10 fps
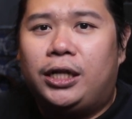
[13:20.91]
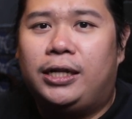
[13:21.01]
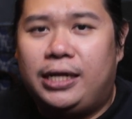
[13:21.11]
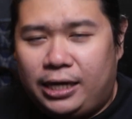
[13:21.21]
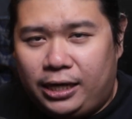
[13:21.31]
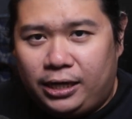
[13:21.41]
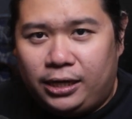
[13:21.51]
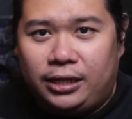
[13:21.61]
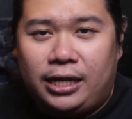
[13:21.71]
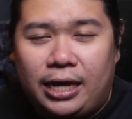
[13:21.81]

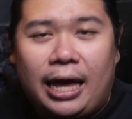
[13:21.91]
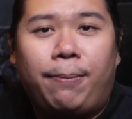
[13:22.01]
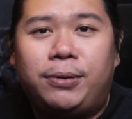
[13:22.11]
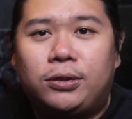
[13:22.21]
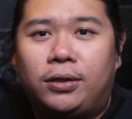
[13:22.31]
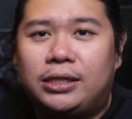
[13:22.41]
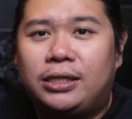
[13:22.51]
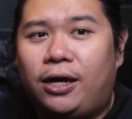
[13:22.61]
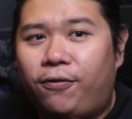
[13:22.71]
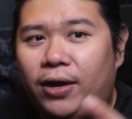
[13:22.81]
the episode
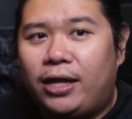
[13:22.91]
itself.